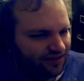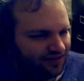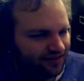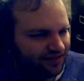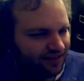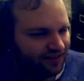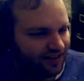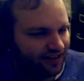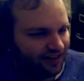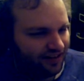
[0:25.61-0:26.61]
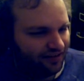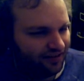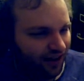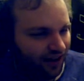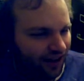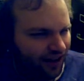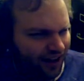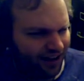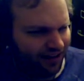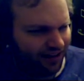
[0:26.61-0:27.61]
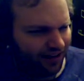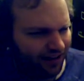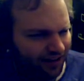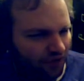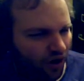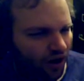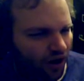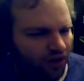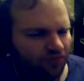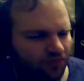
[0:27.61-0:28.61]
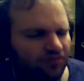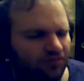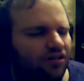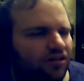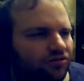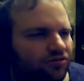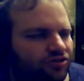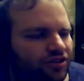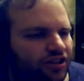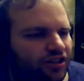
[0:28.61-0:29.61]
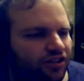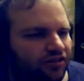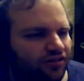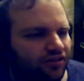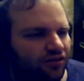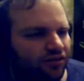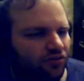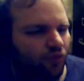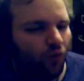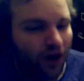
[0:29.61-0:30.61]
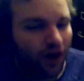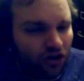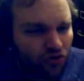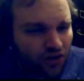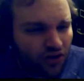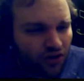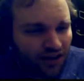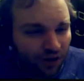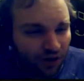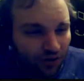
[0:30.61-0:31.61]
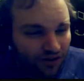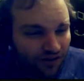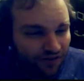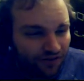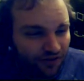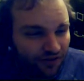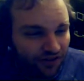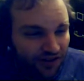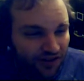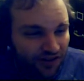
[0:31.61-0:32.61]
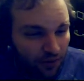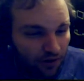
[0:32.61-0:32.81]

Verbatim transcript: Great. Well, I, I have. Uh, oh, jeez. Where do you get explosives for the C4?